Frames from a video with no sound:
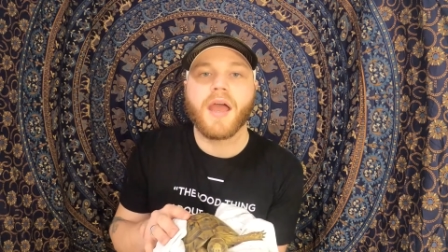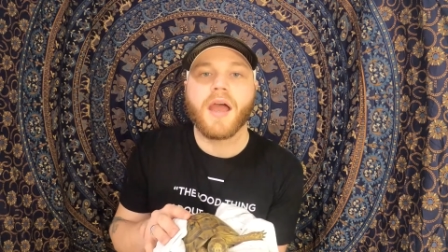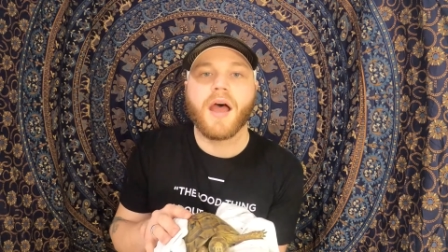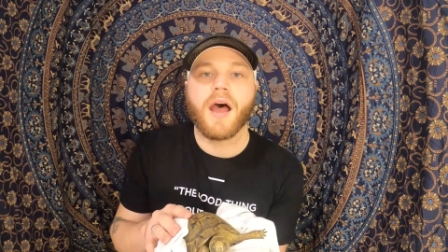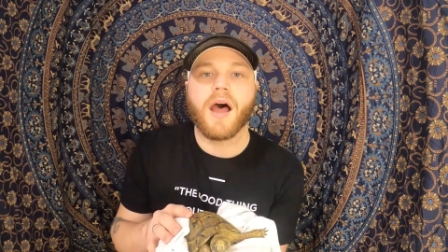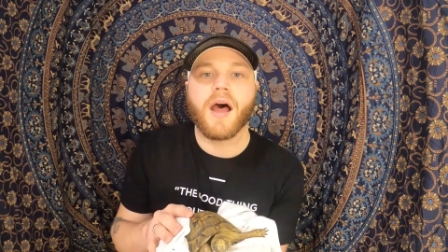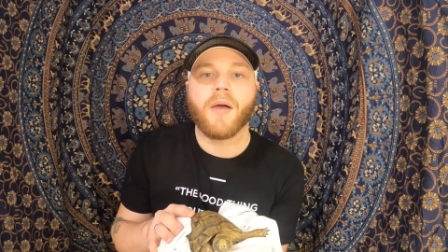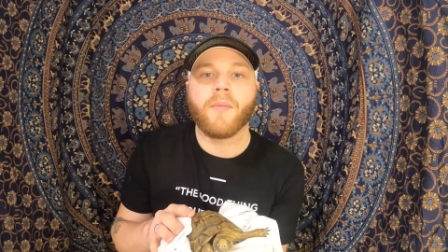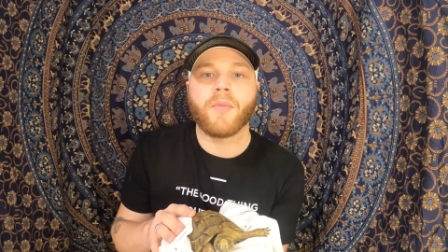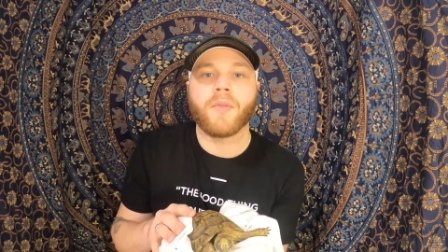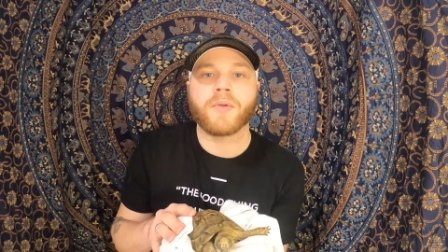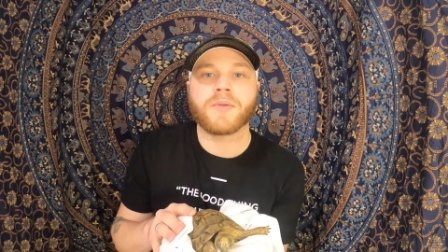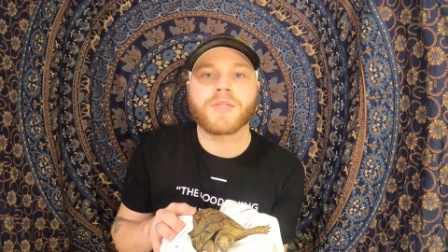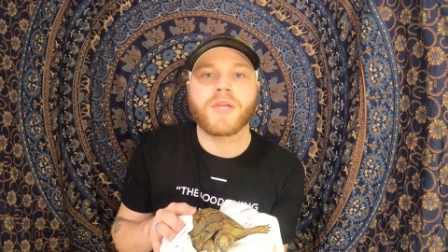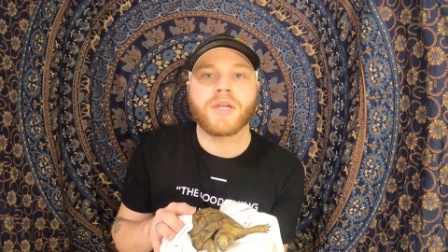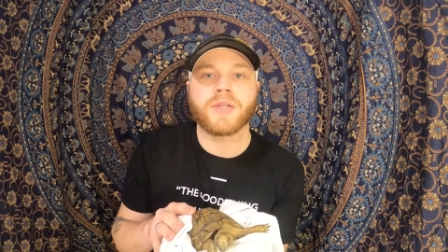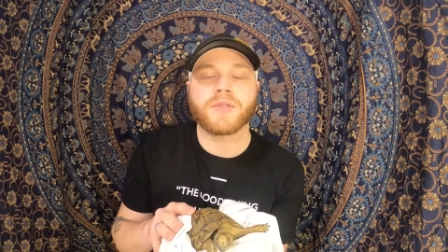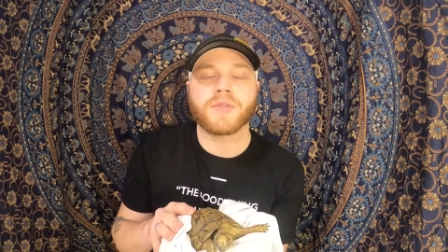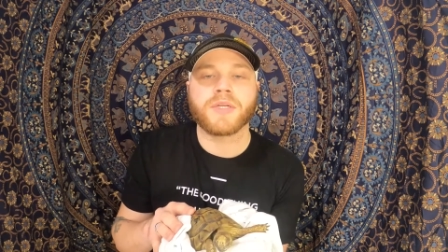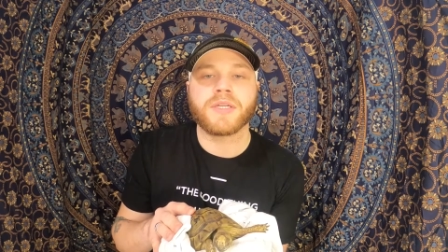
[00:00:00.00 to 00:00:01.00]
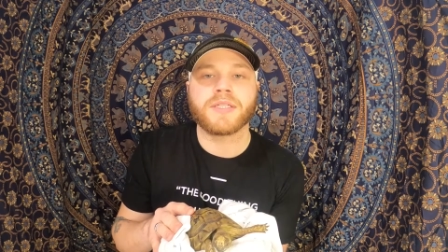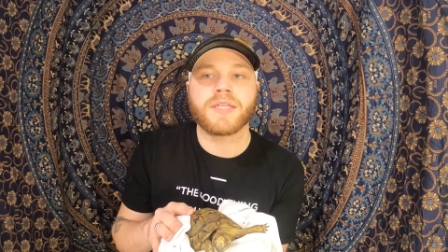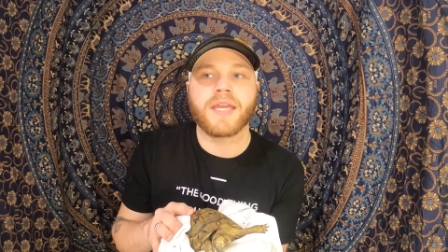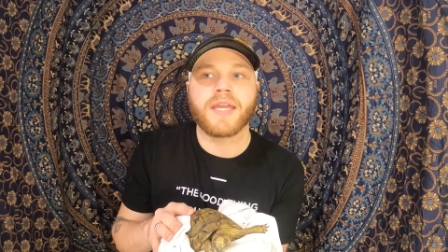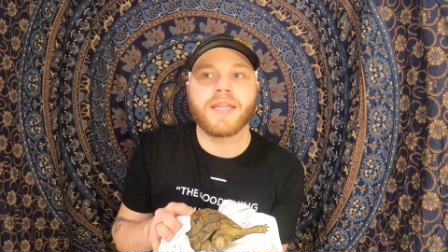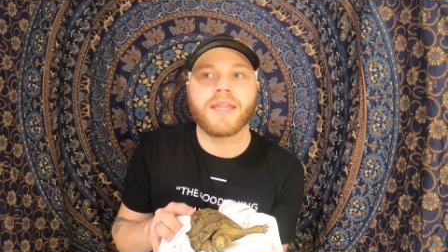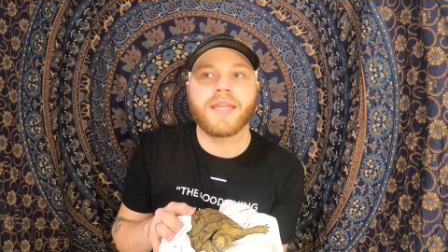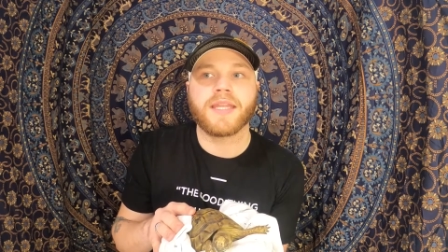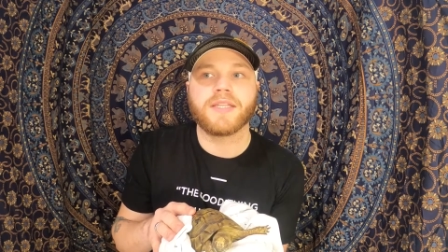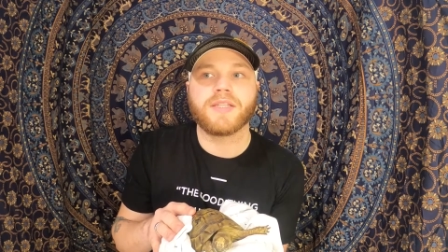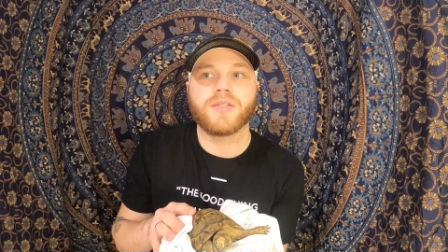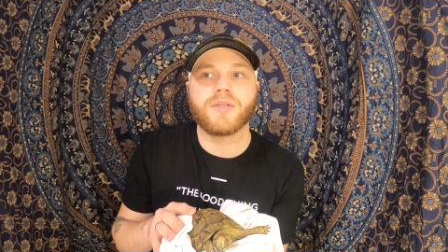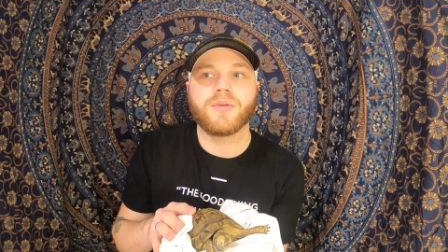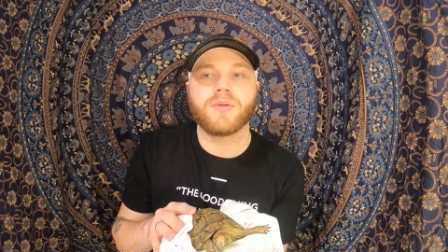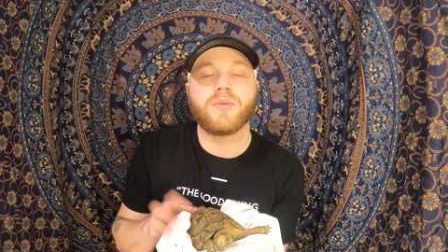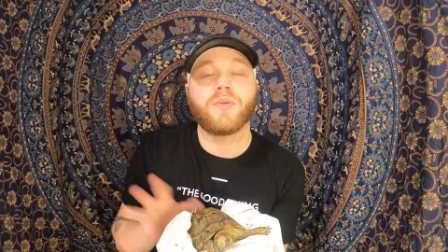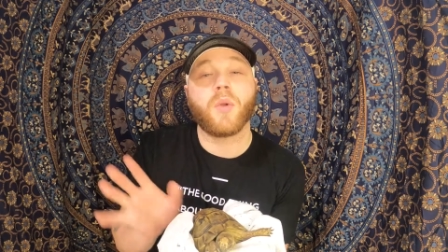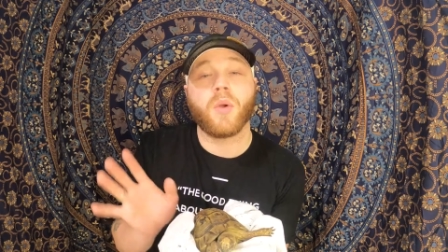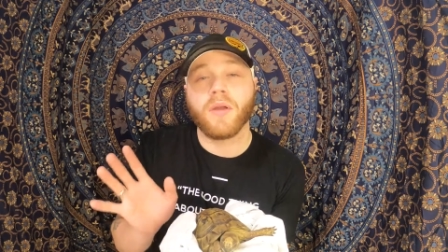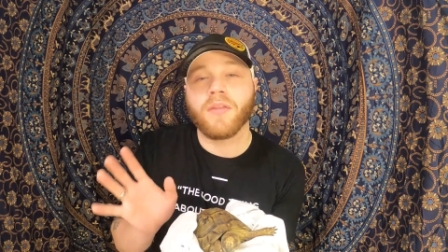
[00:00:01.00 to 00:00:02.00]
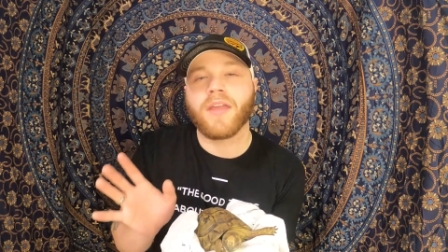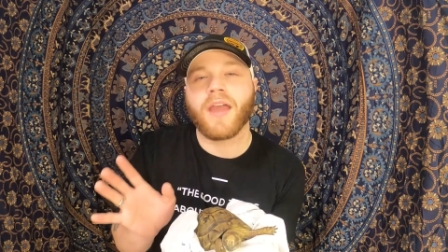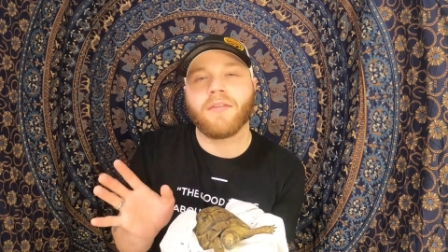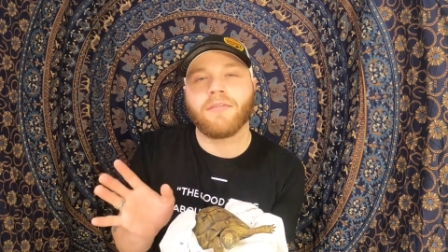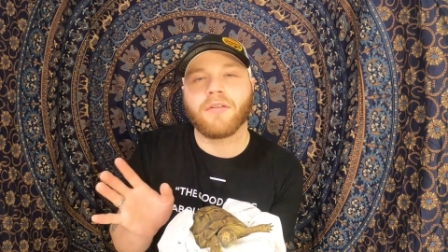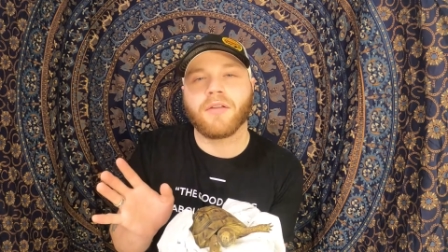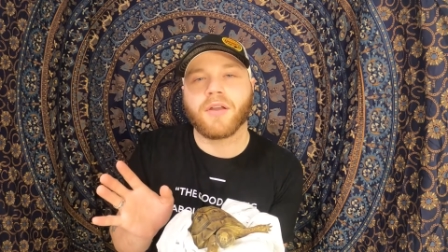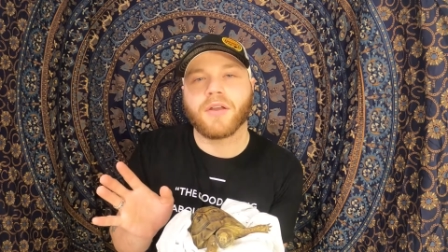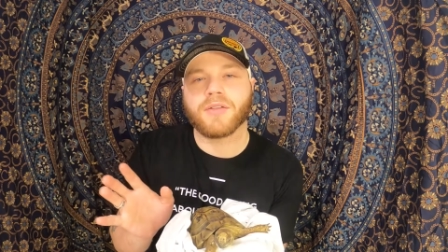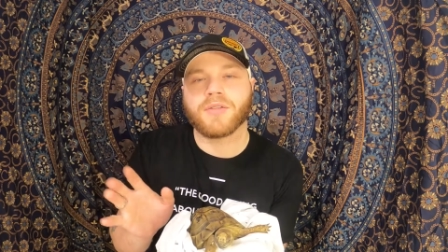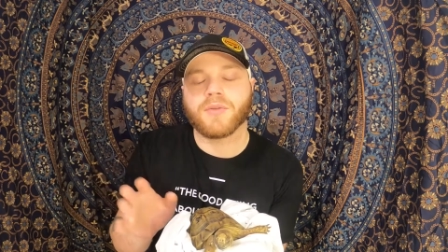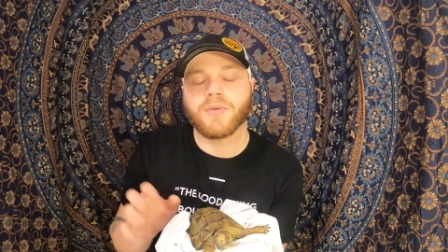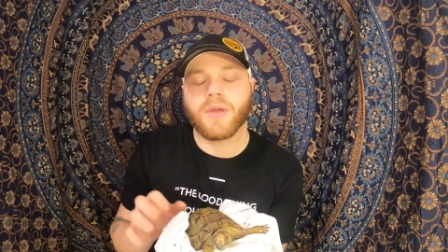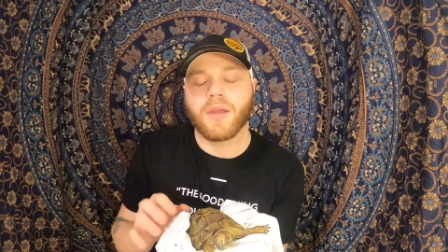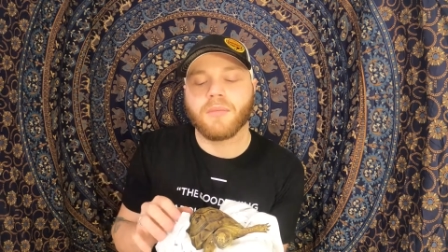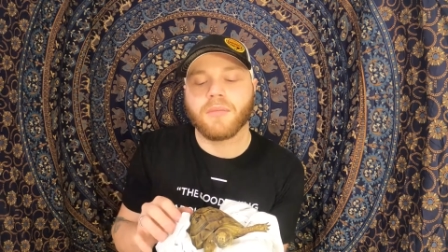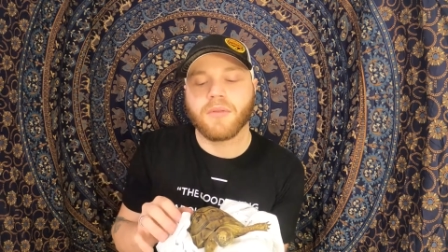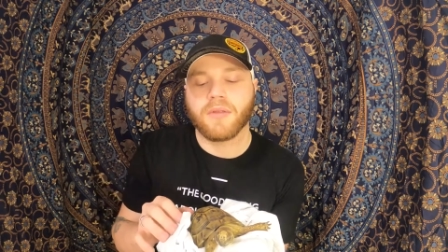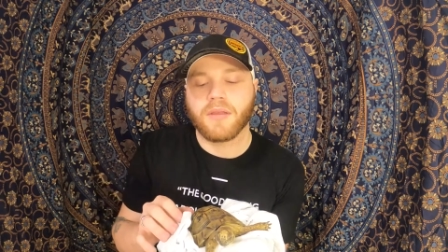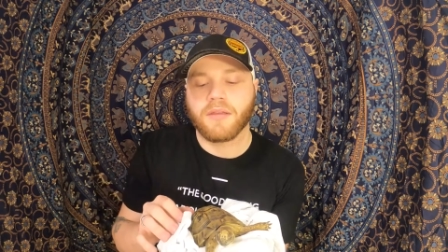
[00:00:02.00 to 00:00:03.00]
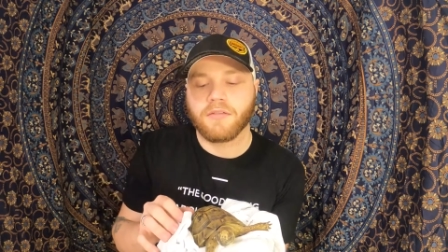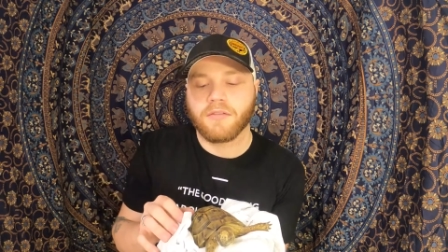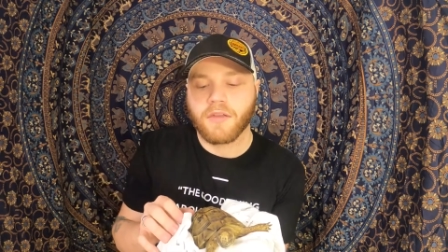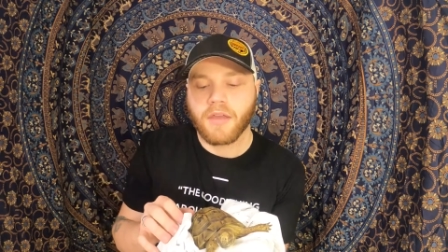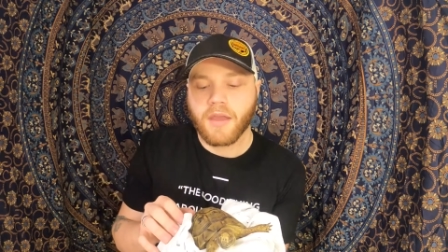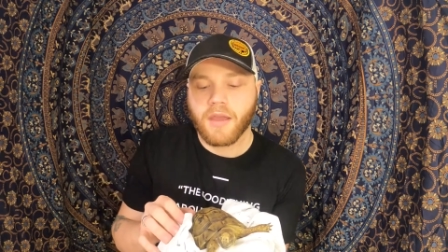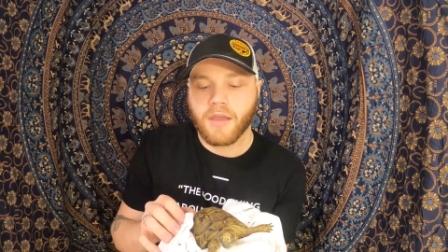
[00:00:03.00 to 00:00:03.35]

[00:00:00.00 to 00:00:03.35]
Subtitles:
those countries, and they do North Africa too, I believe.